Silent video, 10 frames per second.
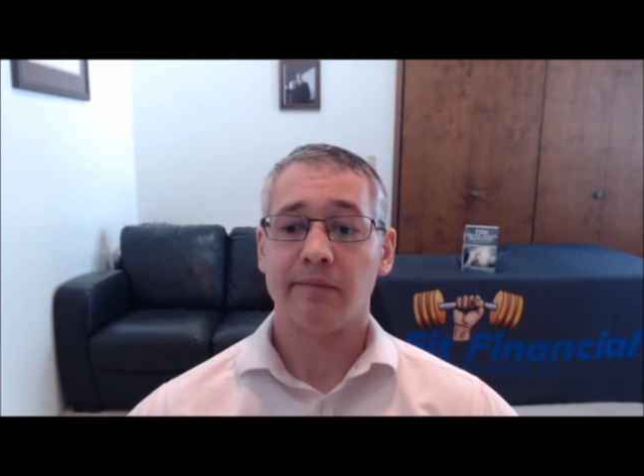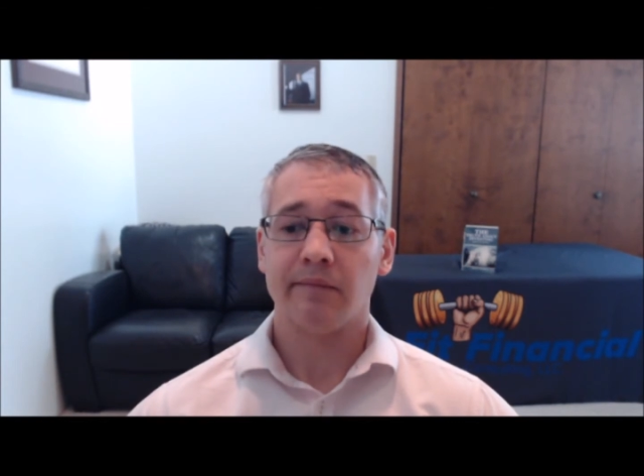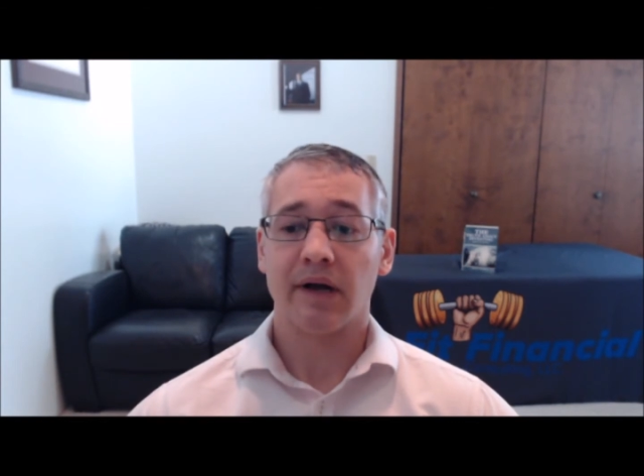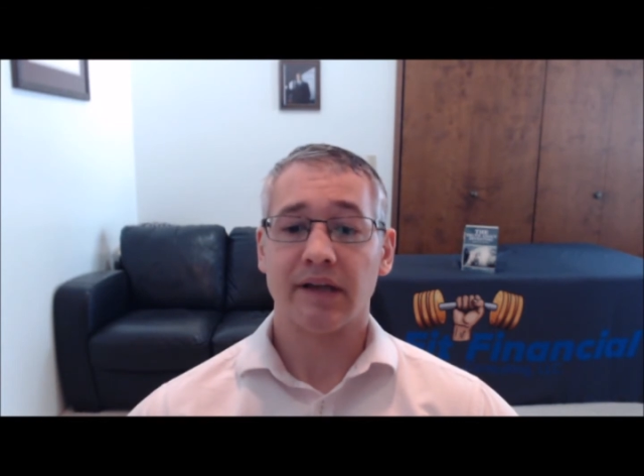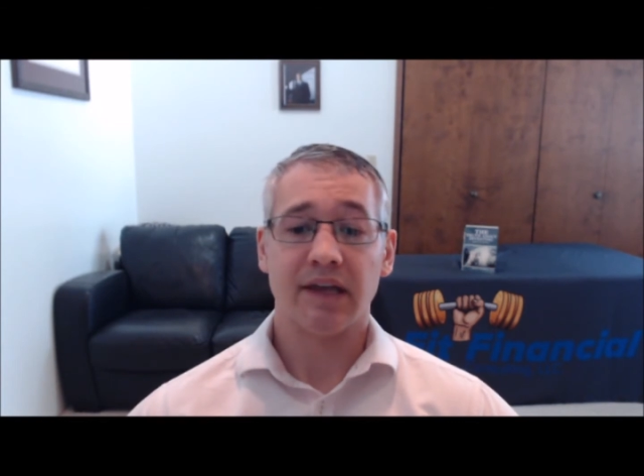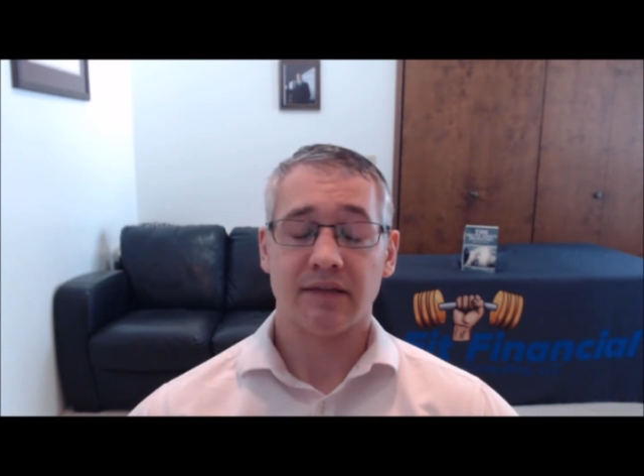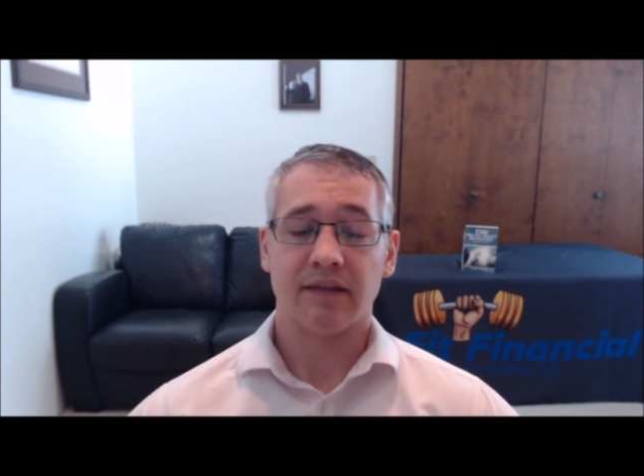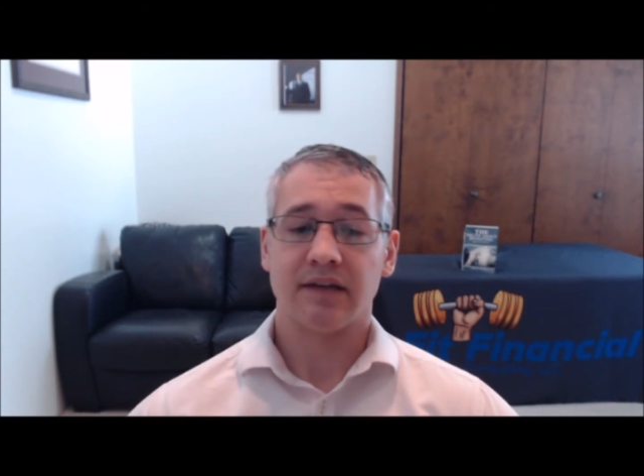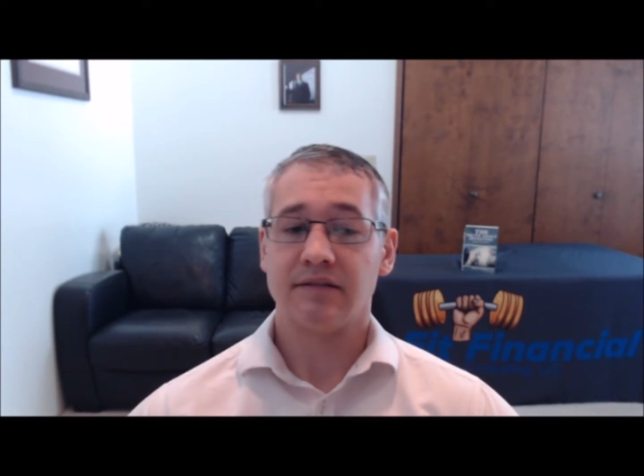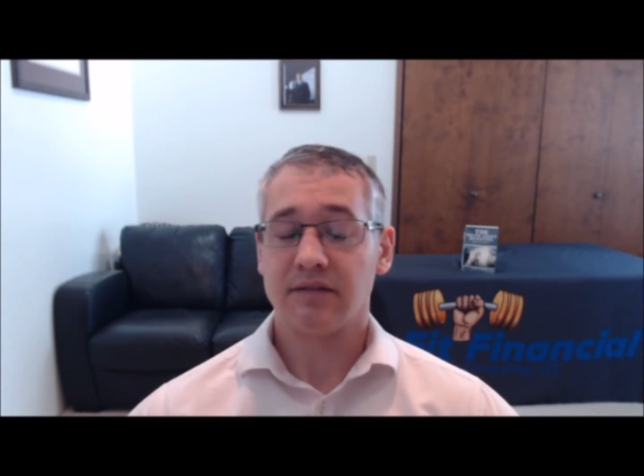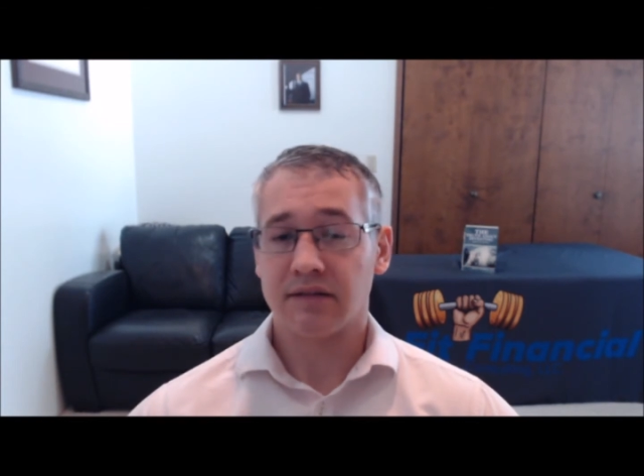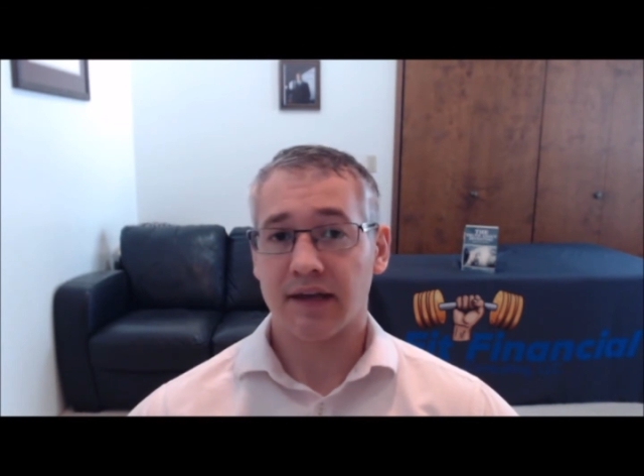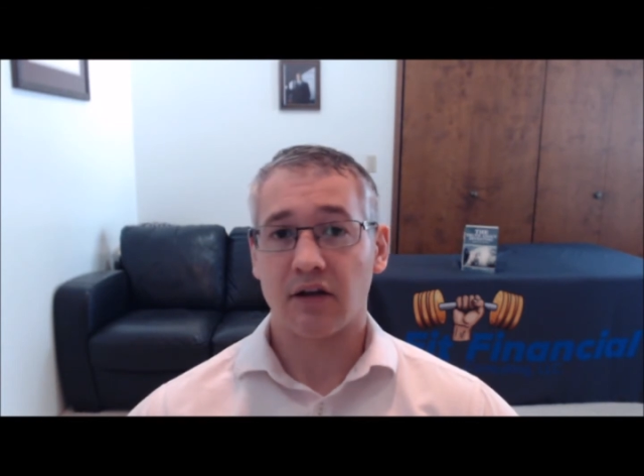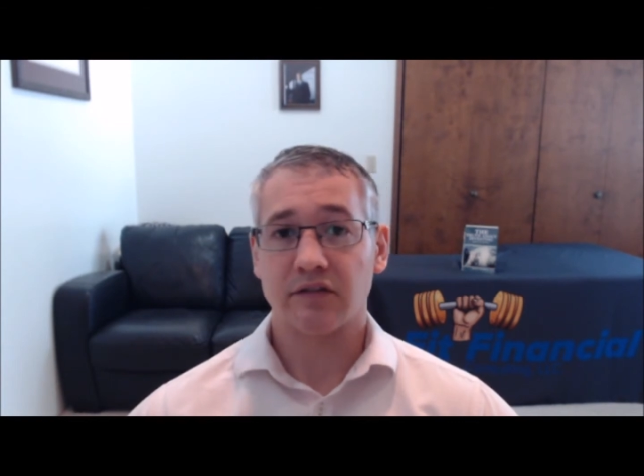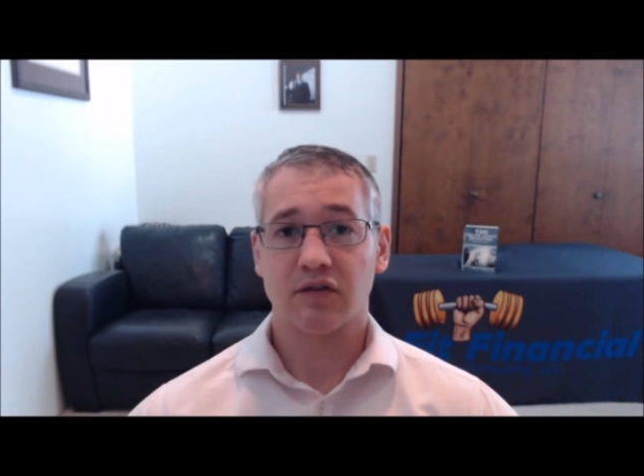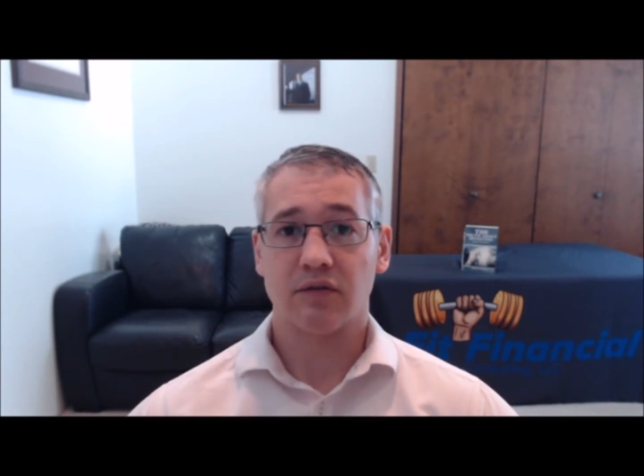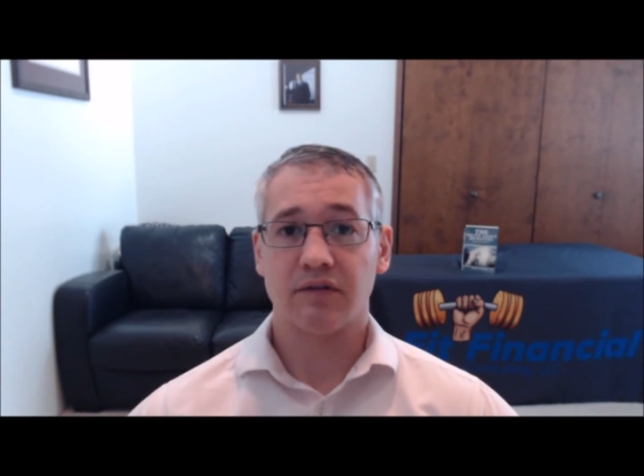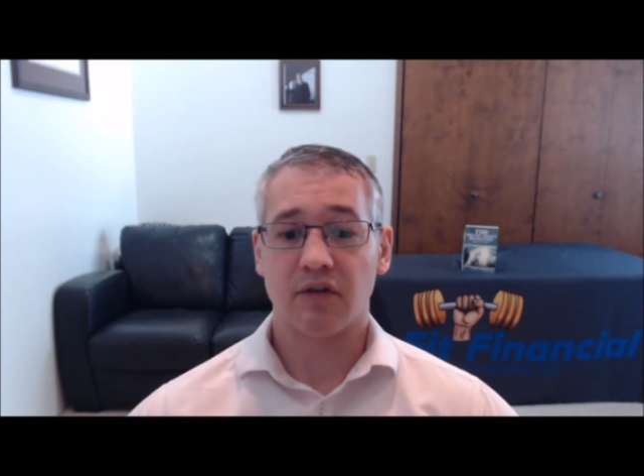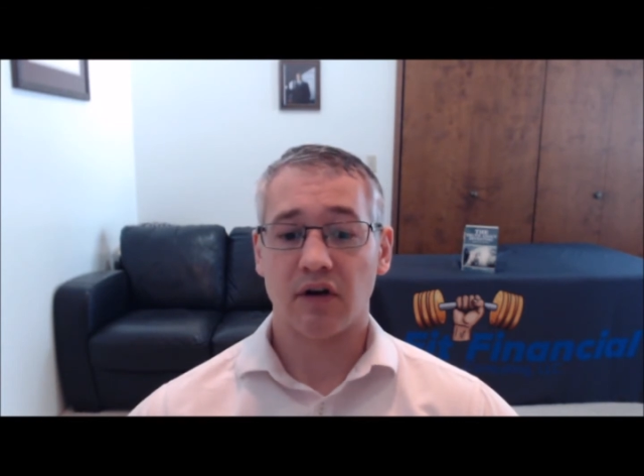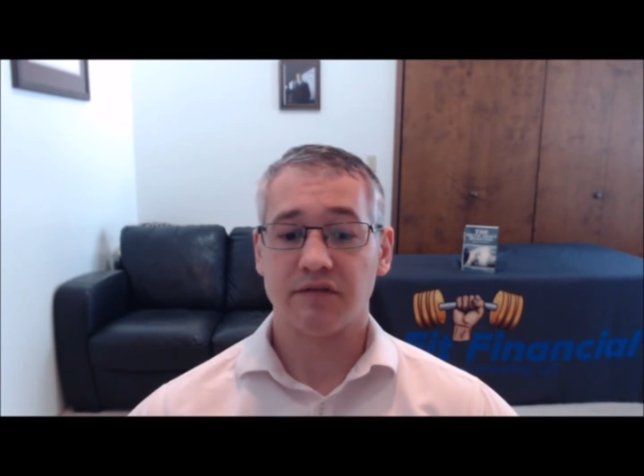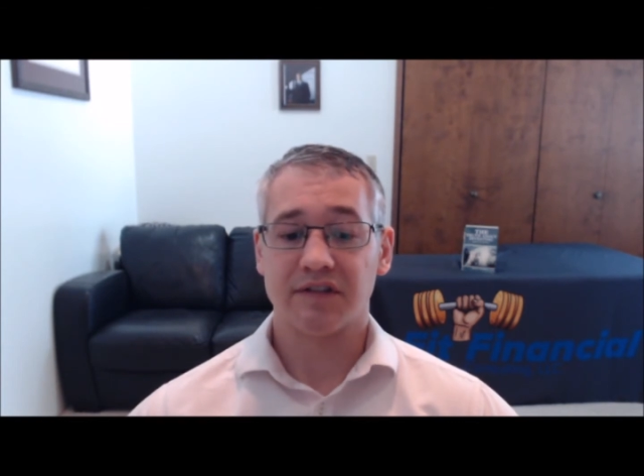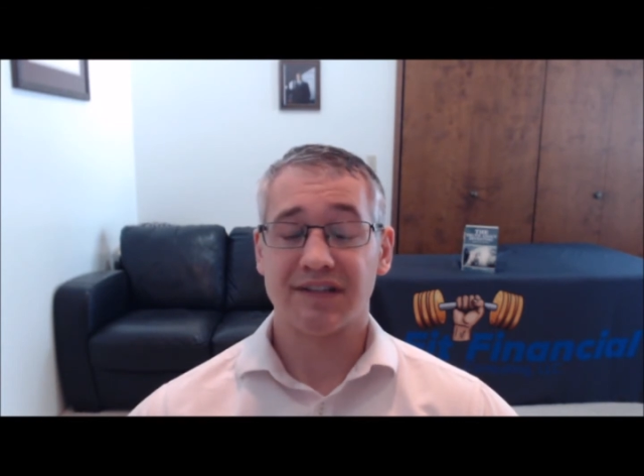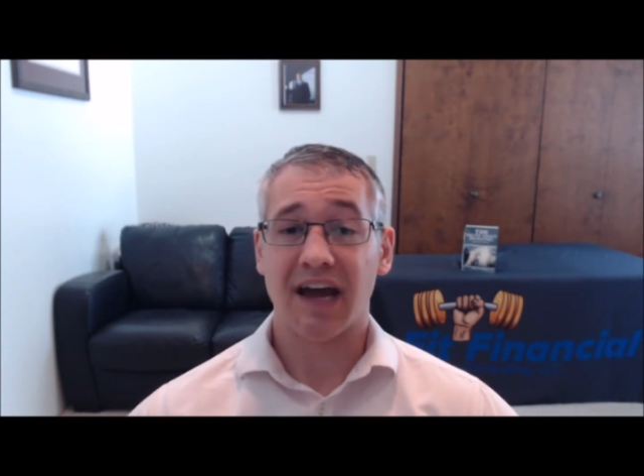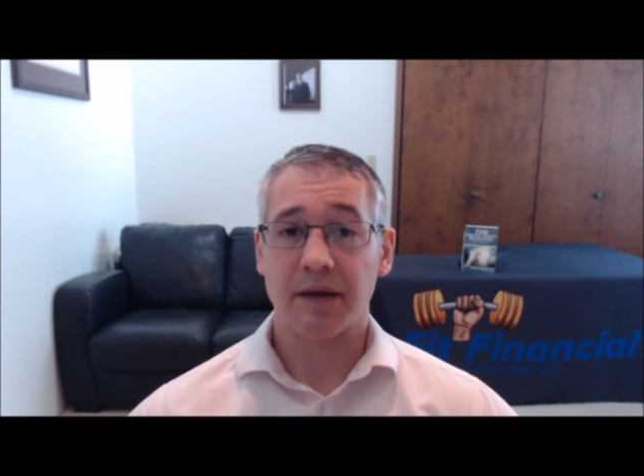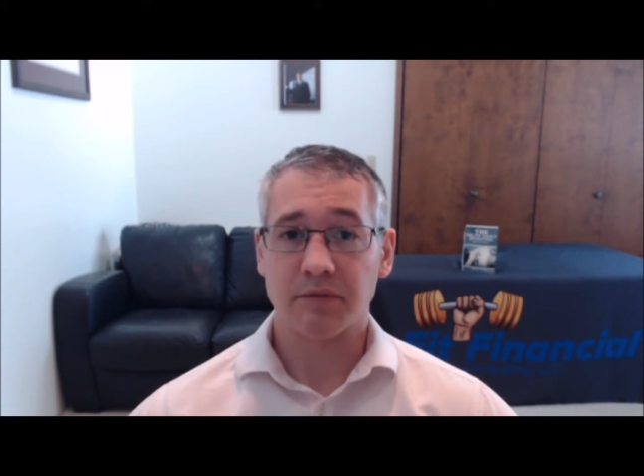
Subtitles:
Again, that also involves the time